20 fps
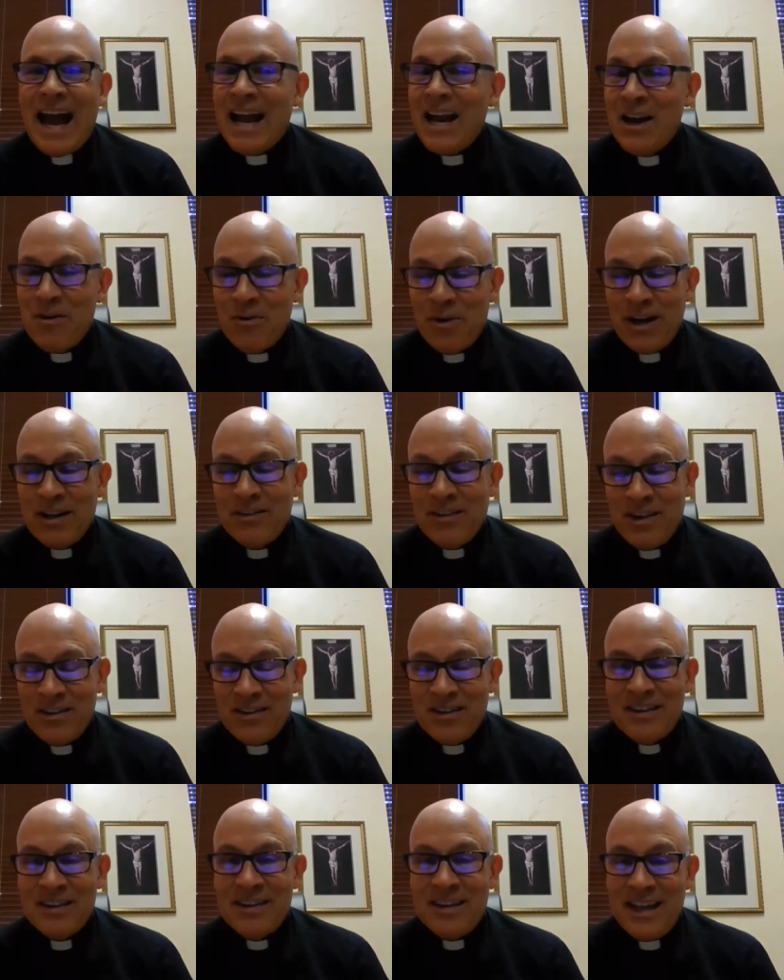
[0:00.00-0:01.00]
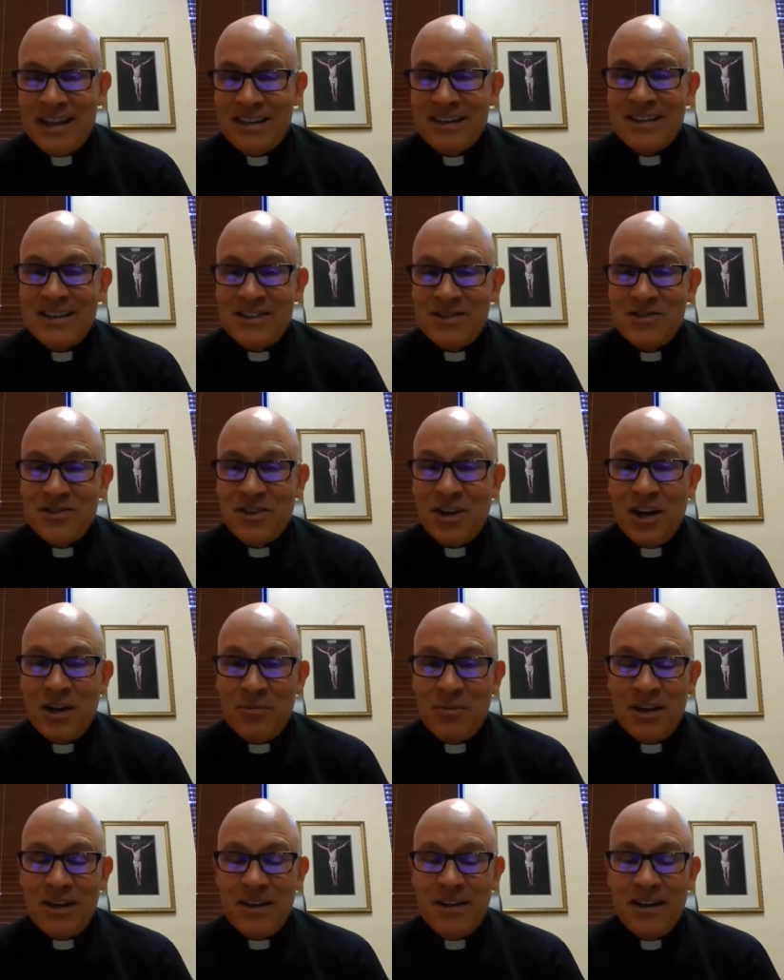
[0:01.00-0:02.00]
Here I thought that this
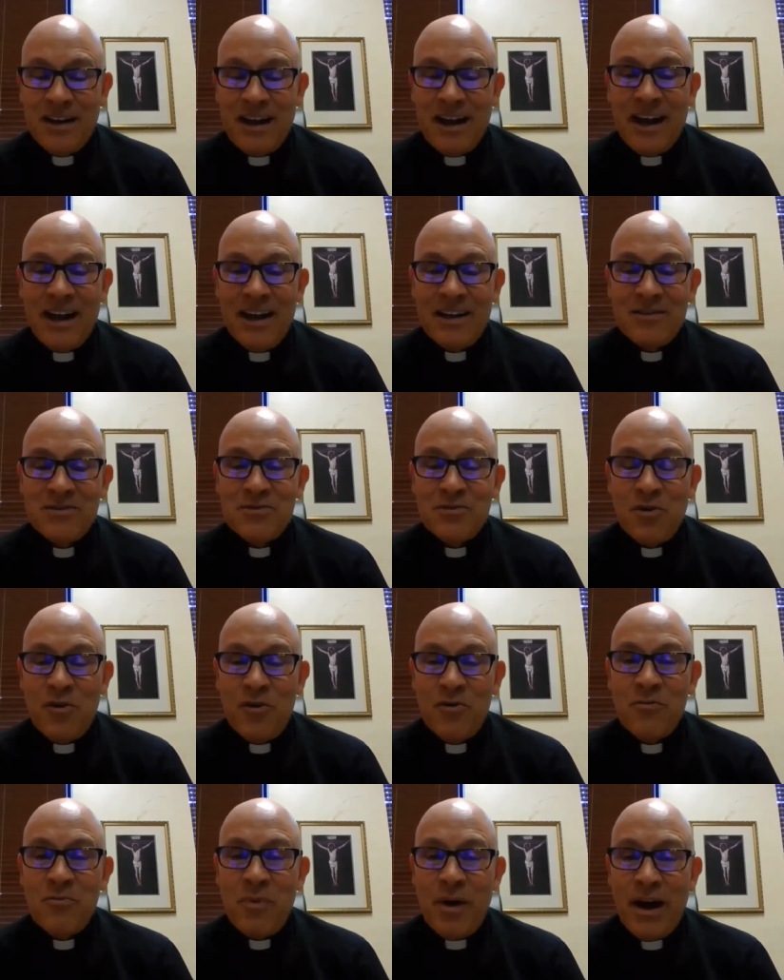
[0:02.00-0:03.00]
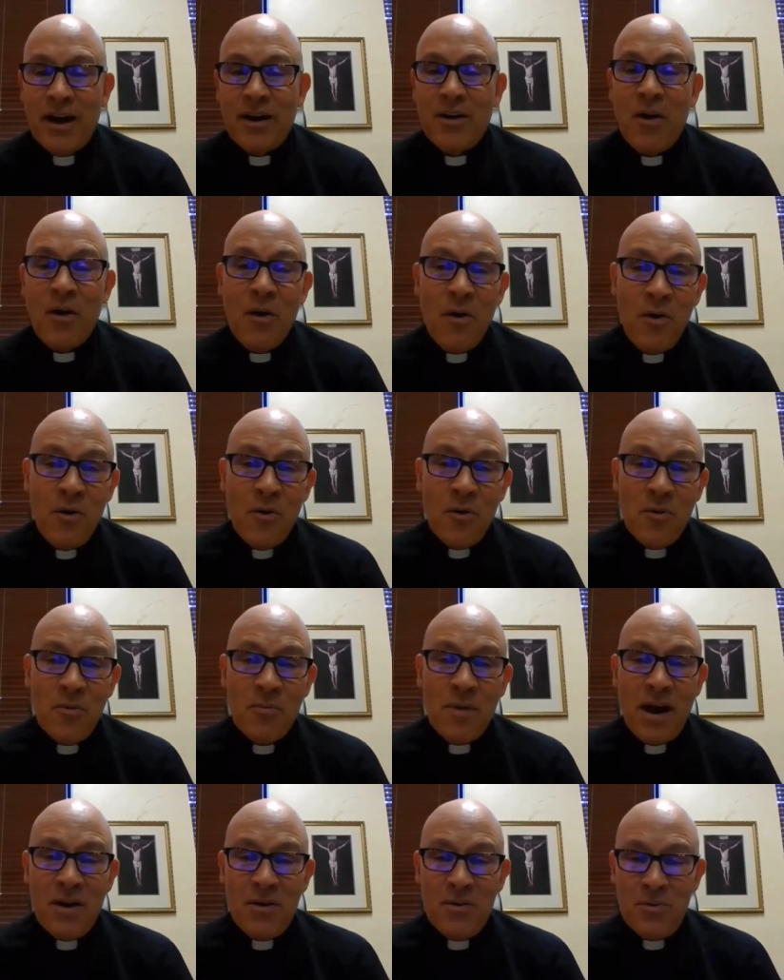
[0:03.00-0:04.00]
gentleman had drove back
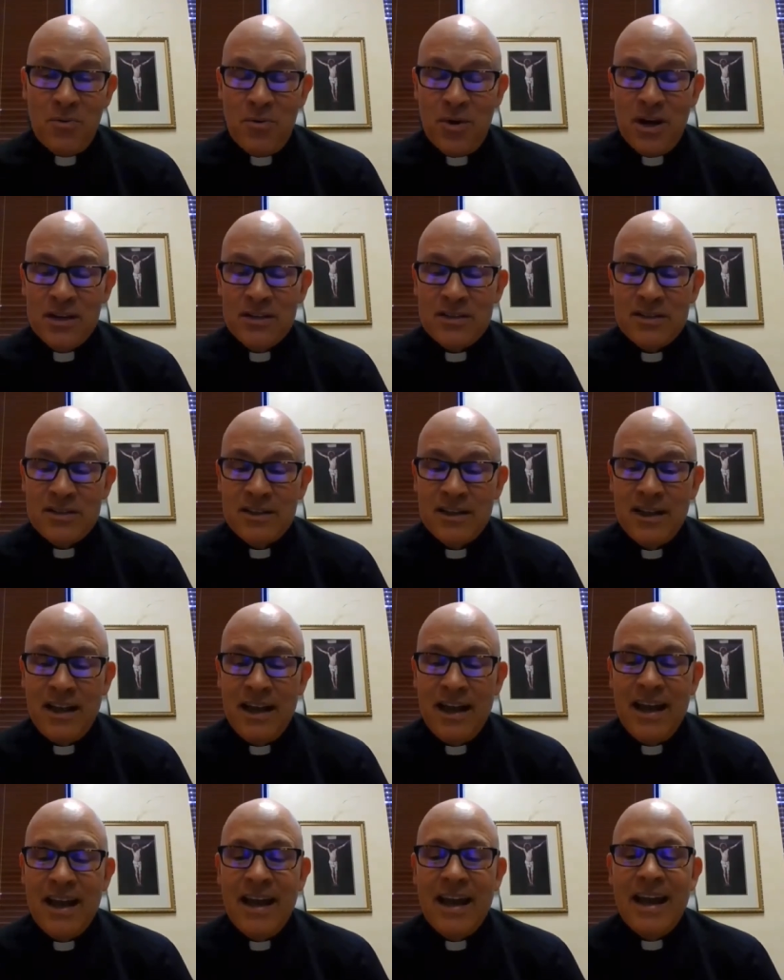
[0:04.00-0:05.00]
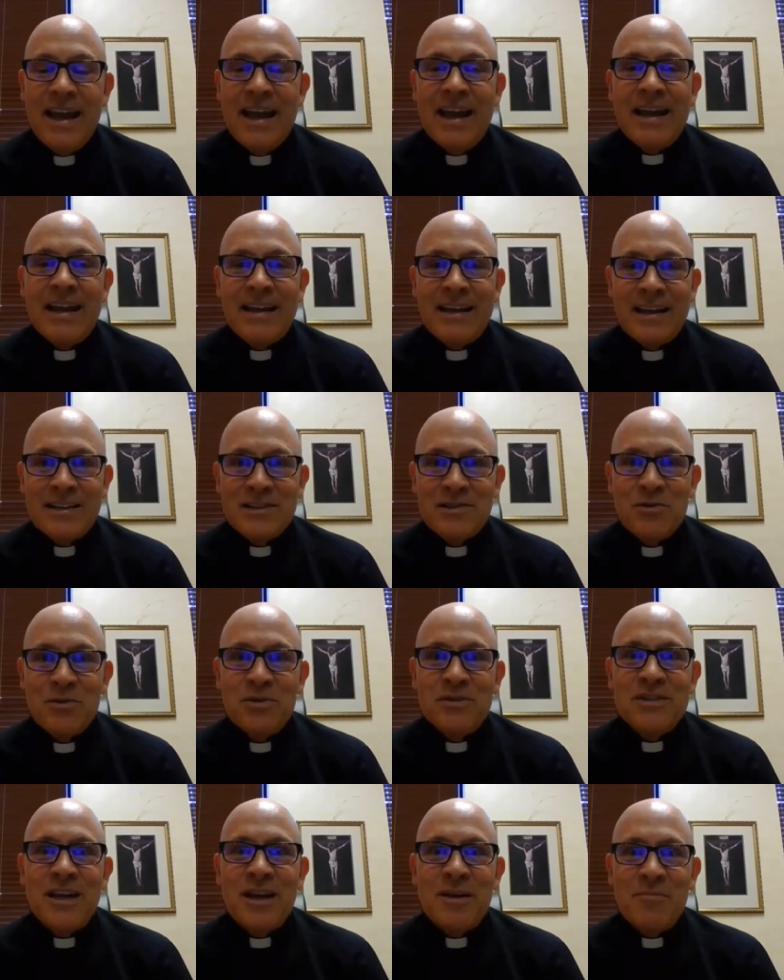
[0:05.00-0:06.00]
home out west and guess who
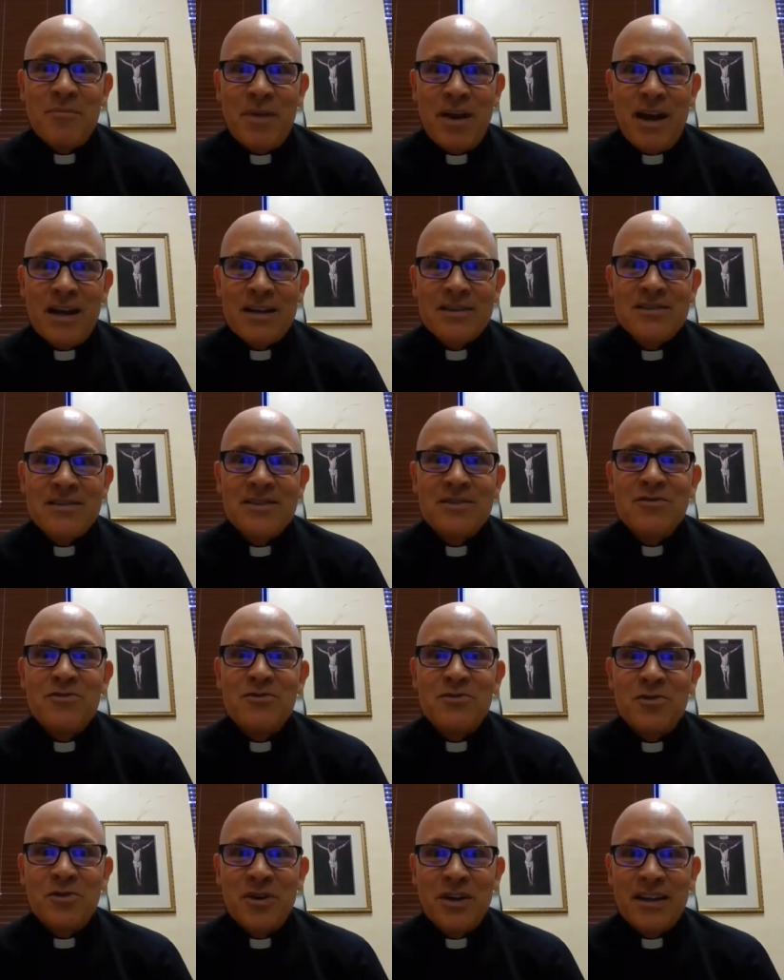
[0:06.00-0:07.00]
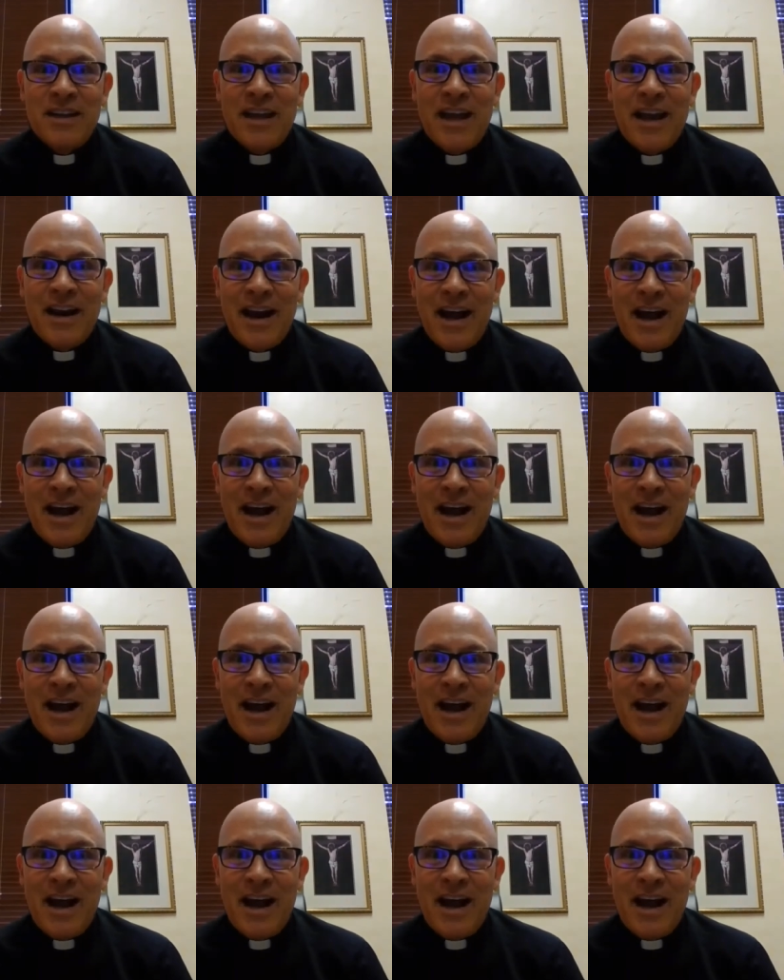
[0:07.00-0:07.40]
was at Mass during that